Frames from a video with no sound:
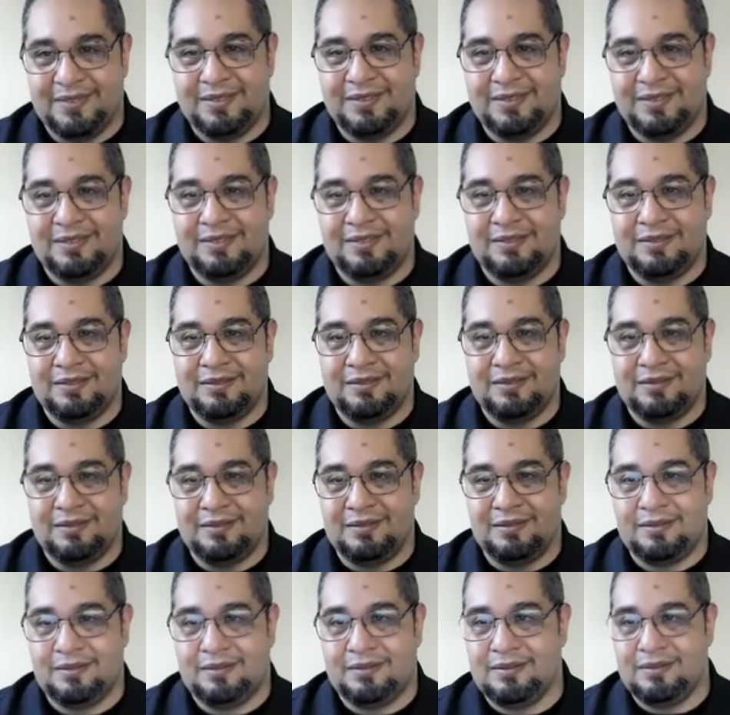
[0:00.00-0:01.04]

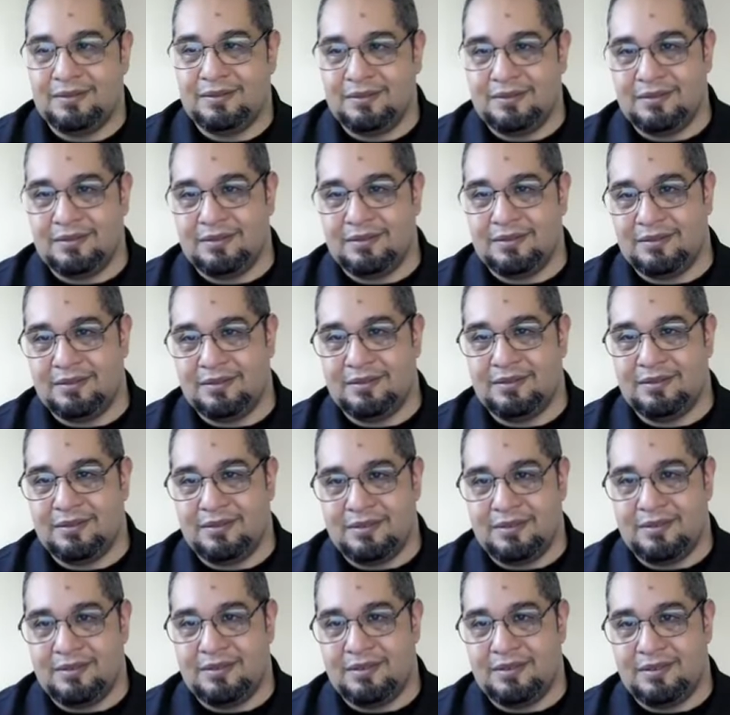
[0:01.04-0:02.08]

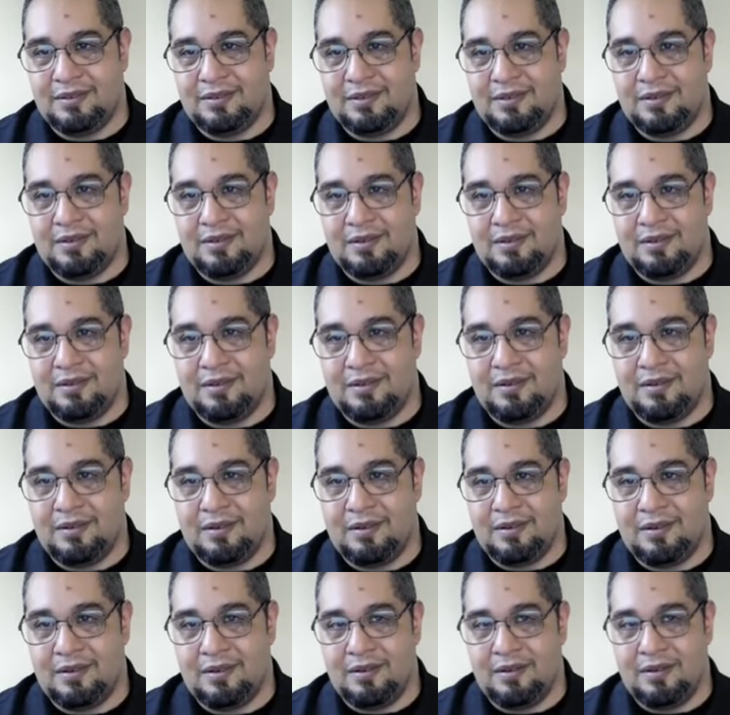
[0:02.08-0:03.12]

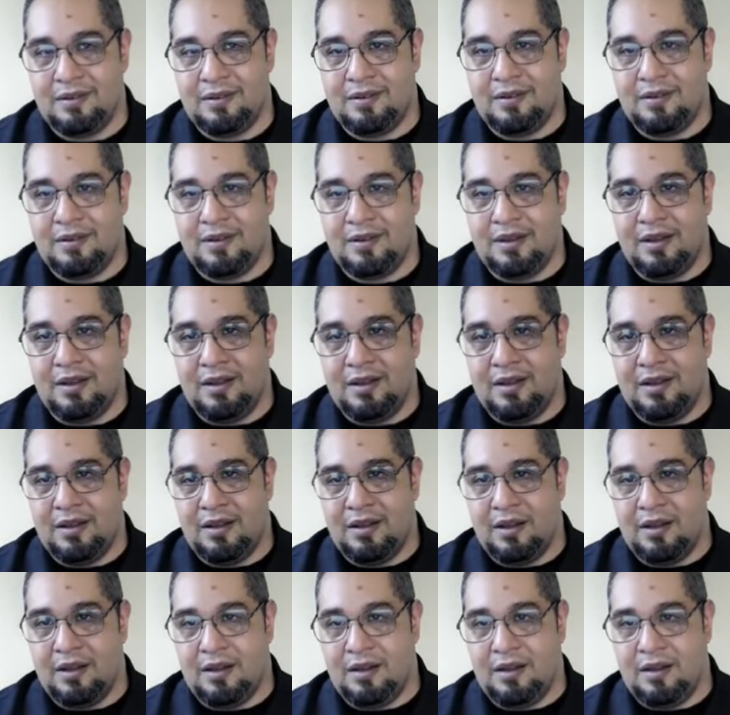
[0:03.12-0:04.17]

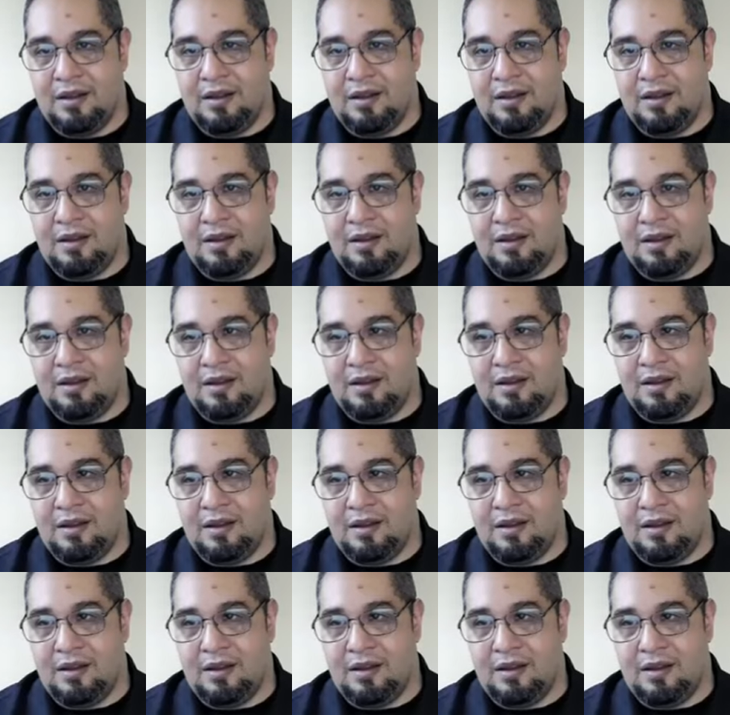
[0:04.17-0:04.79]
(not speaking)